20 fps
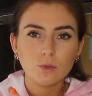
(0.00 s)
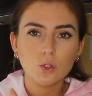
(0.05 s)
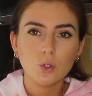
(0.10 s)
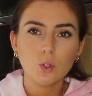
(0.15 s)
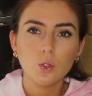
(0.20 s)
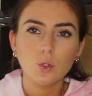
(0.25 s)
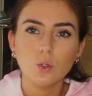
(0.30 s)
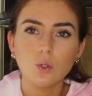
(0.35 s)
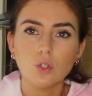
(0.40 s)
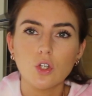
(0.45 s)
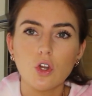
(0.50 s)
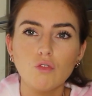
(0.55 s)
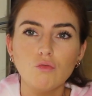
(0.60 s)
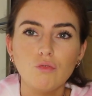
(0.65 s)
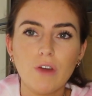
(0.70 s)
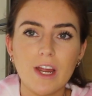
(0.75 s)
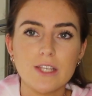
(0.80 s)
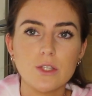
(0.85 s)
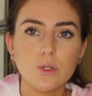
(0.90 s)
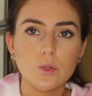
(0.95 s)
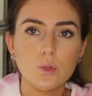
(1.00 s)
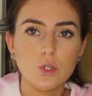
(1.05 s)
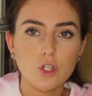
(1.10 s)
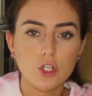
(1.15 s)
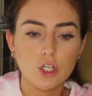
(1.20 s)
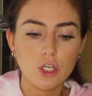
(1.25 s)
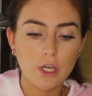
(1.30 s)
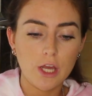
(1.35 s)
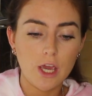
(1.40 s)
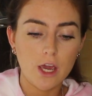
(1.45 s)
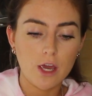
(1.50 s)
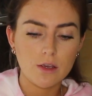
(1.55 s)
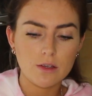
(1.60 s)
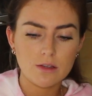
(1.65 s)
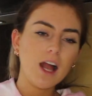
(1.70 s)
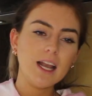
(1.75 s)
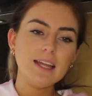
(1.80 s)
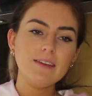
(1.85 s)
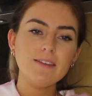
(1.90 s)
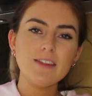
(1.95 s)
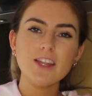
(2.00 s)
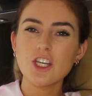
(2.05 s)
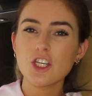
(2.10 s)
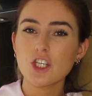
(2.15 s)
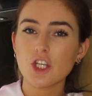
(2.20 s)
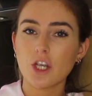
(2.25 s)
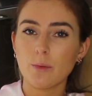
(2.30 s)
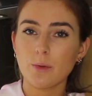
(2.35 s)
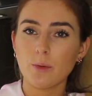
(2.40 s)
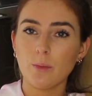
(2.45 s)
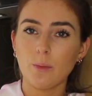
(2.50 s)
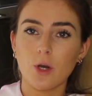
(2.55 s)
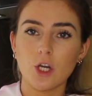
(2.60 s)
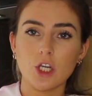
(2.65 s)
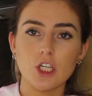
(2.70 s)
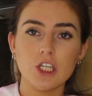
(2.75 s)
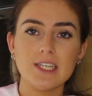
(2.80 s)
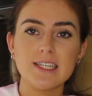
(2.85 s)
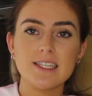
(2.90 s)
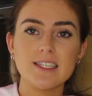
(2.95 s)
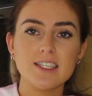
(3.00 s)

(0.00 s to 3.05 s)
called lara.rosee. I'll leave it in the description box. She's